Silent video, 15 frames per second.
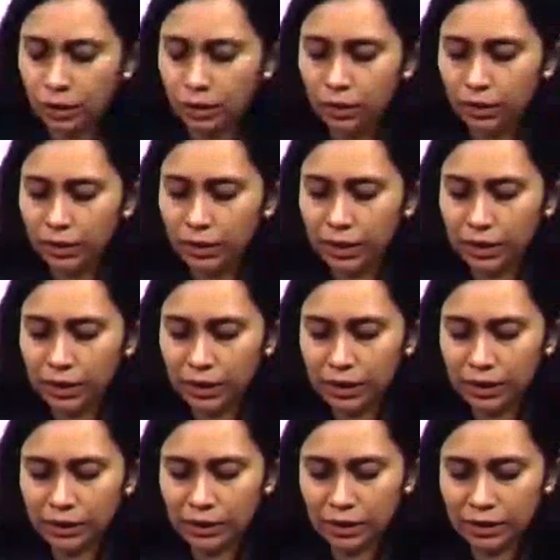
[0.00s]

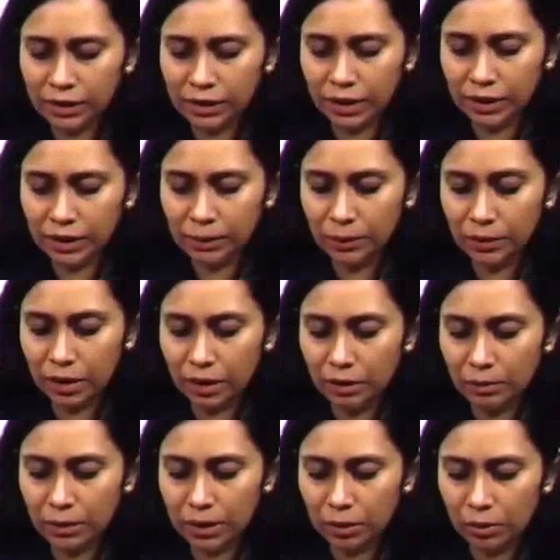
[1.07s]
decrease cerebral
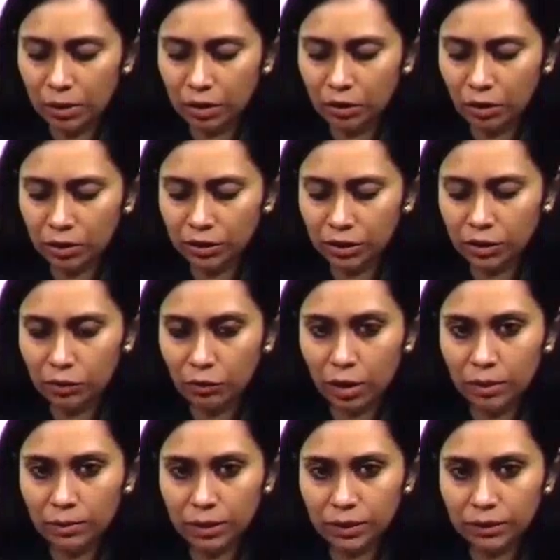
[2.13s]
metabolic oxygen
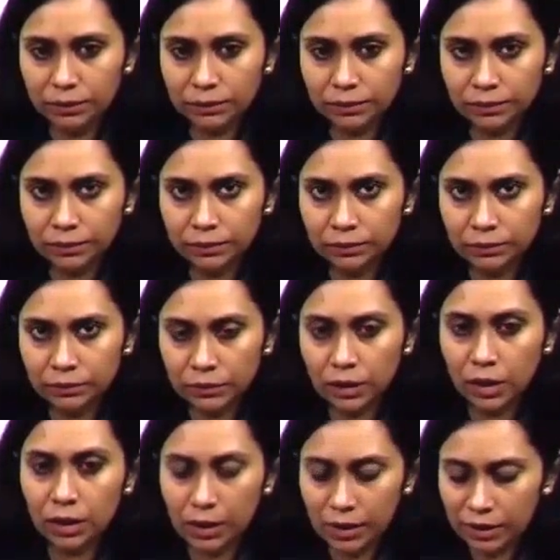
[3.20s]
requirement,
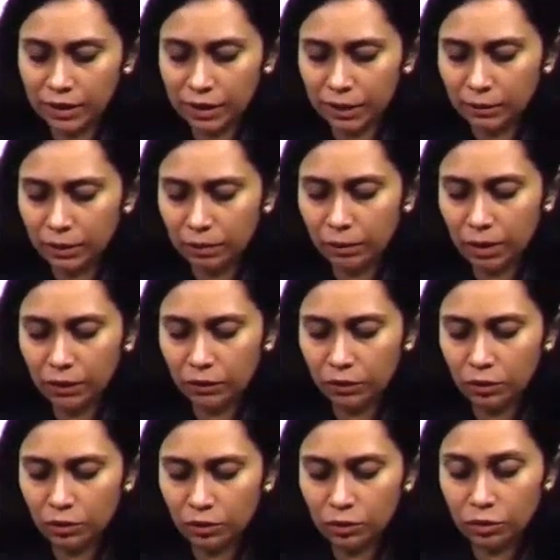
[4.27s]
cerebral blood
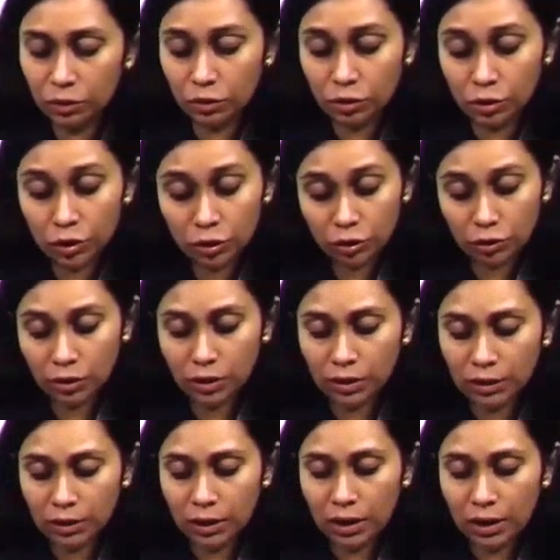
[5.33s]
flow should,
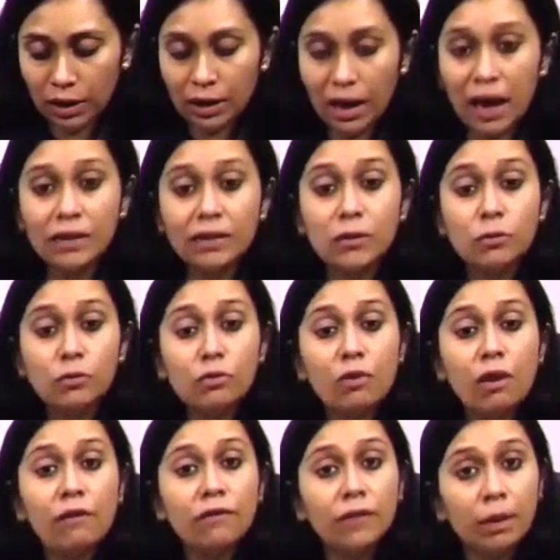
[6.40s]
as a rule
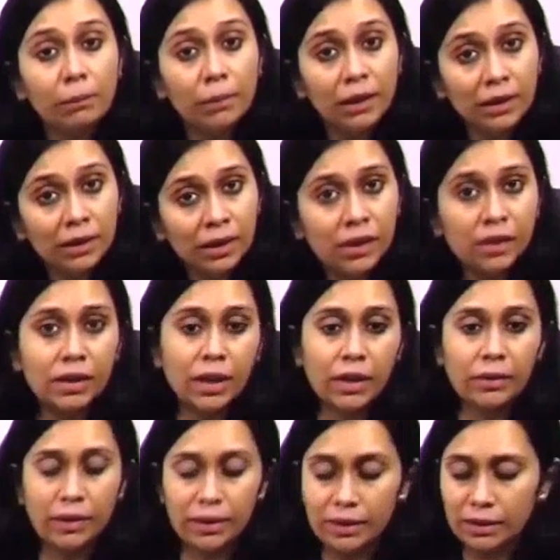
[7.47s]
of coupling,
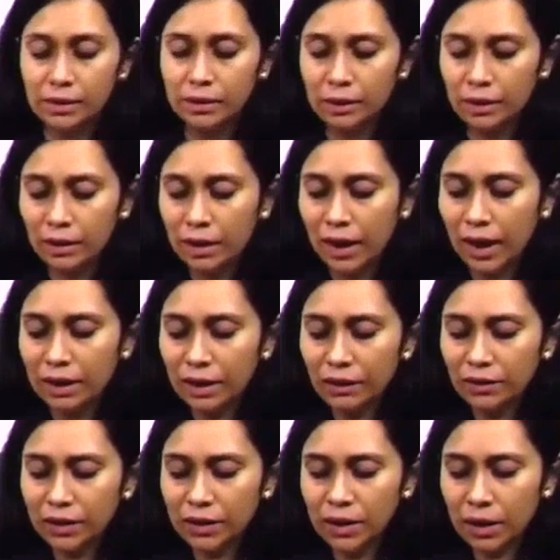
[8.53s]
decrease. And if
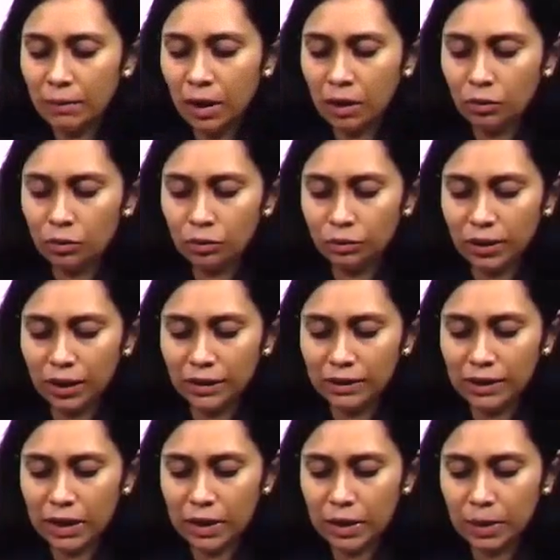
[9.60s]
CMRO2, that is
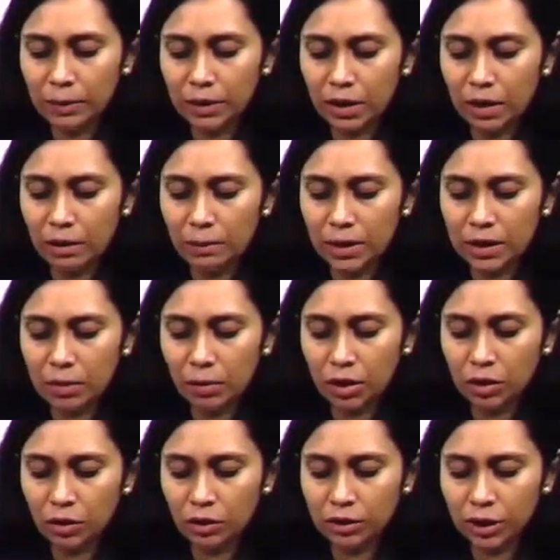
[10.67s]
cerebral
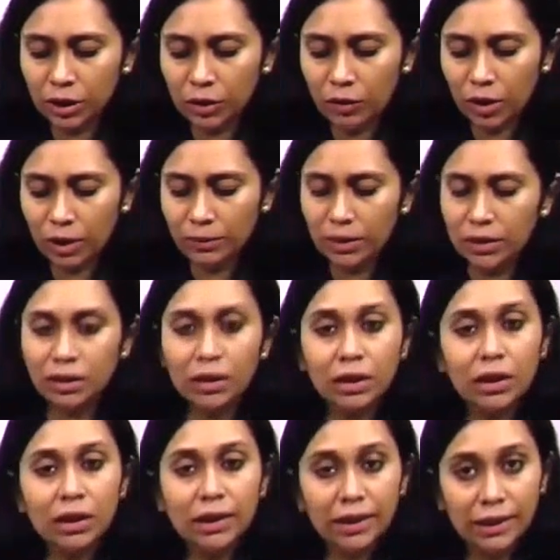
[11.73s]
metabolic oxygen requirement,
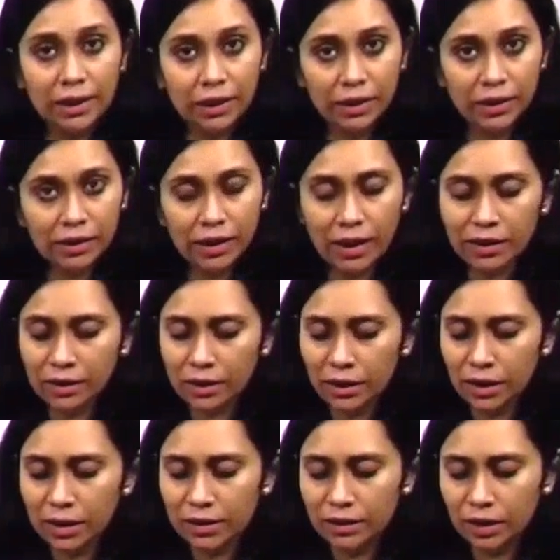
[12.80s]
increases,
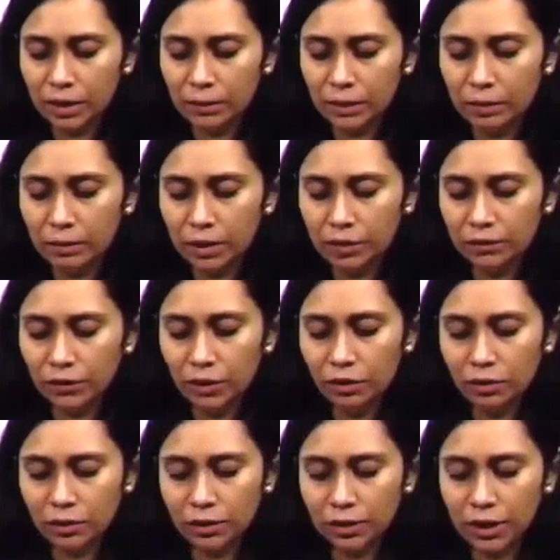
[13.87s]
cerebral blood
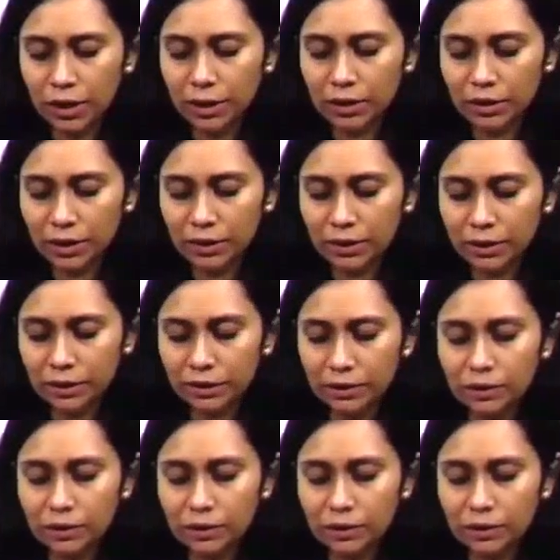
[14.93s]
flow increases.